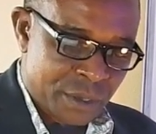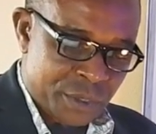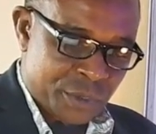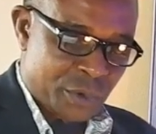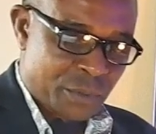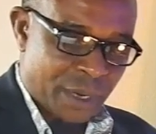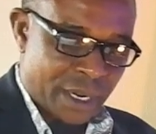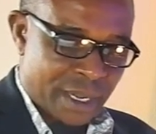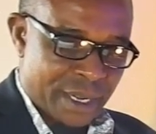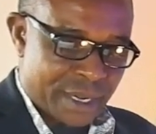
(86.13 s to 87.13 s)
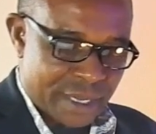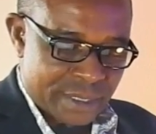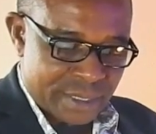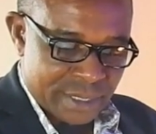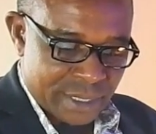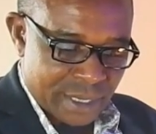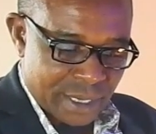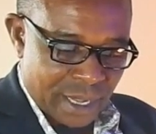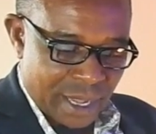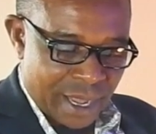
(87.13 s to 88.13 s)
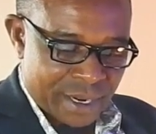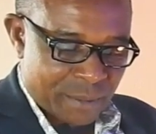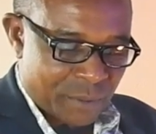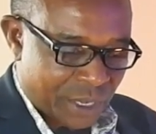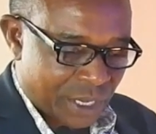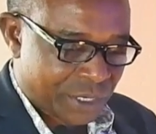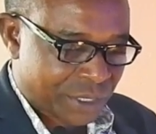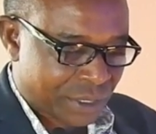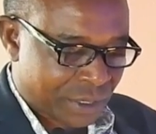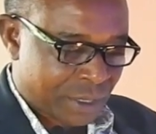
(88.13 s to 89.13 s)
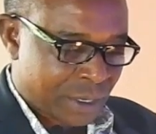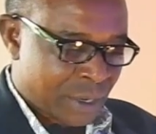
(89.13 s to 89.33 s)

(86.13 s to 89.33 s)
shown by learners, and application